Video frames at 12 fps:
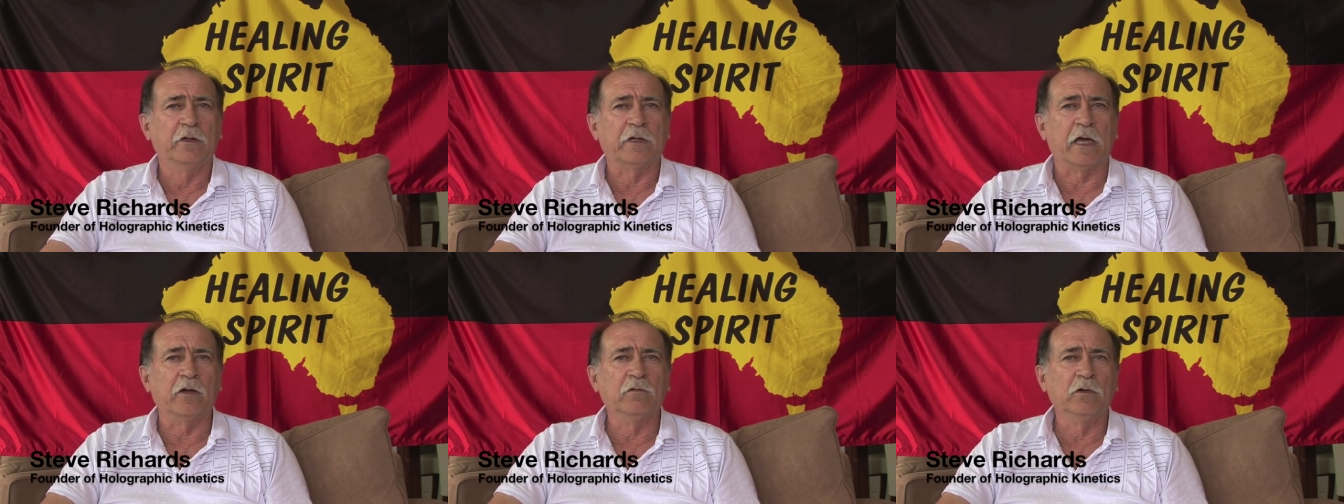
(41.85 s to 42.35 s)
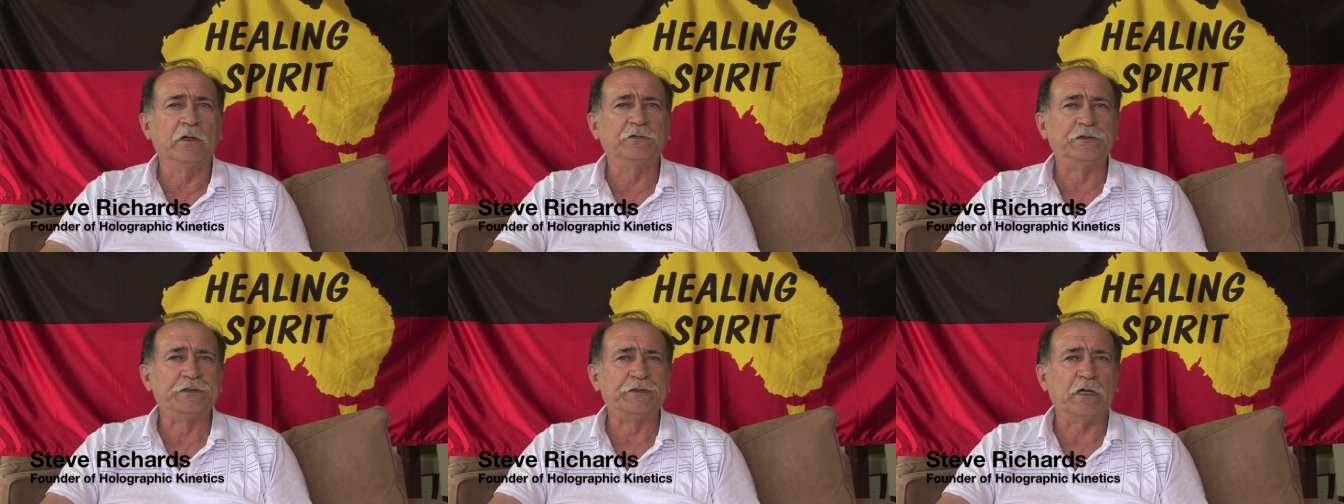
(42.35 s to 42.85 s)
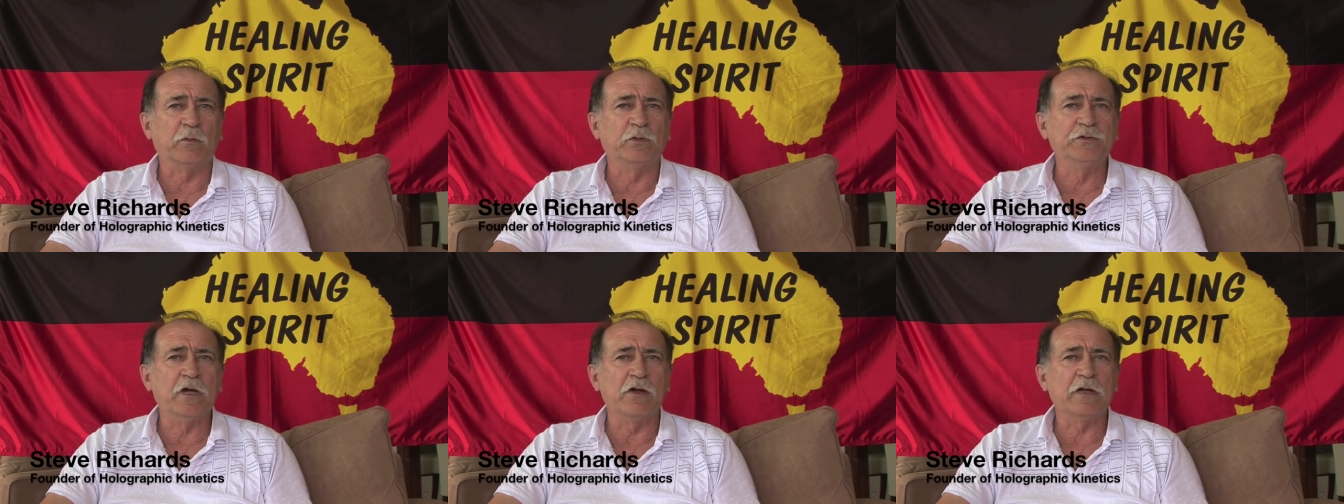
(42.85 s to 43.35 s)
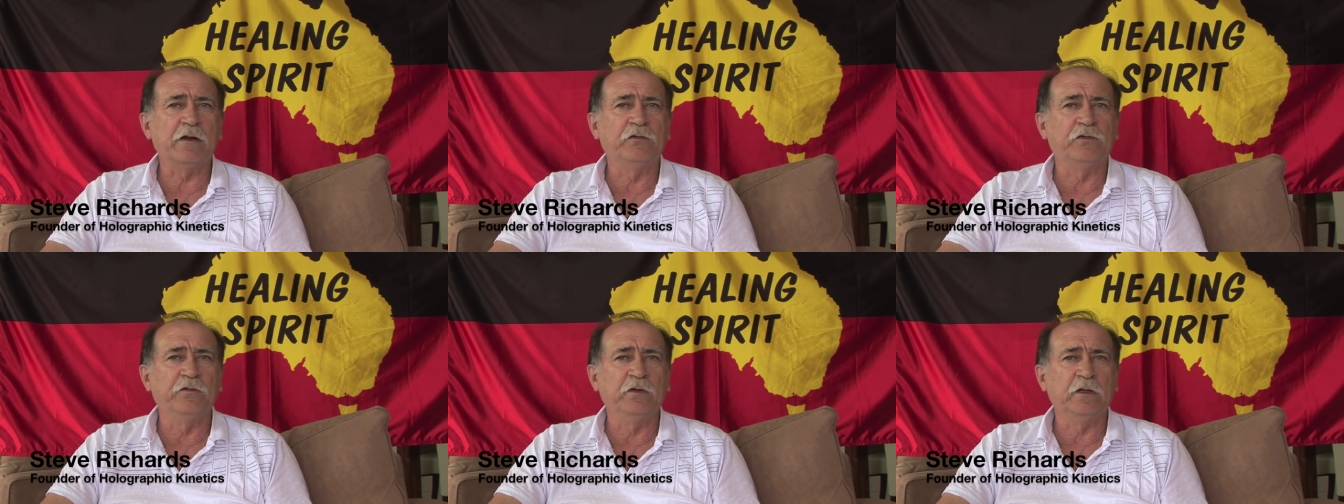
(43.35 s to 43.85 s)
kangaroo, let's just say, would donate
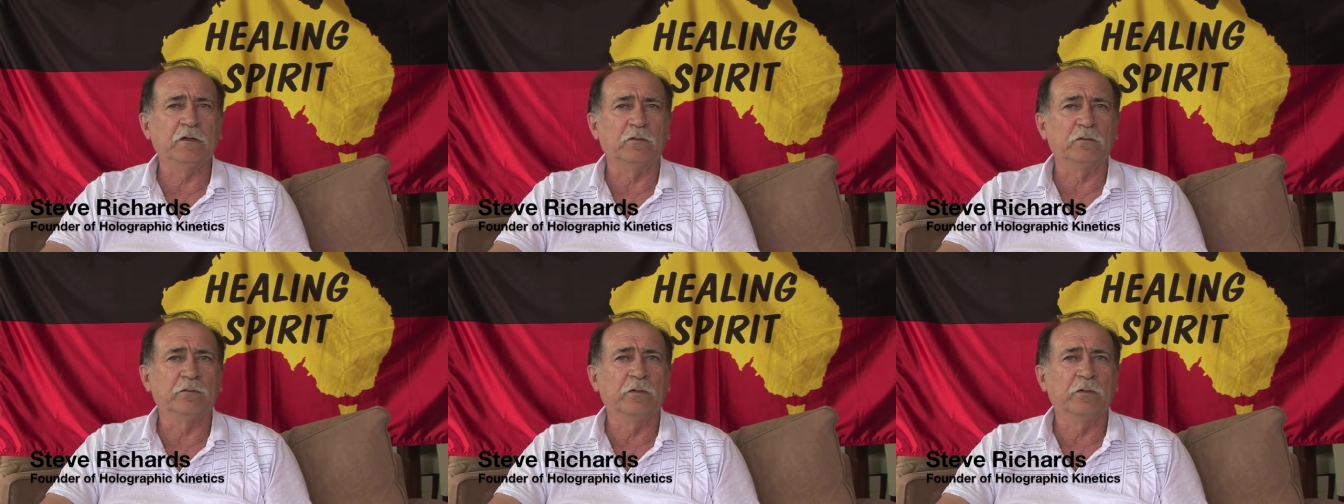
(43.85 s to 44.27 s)
a vehicle.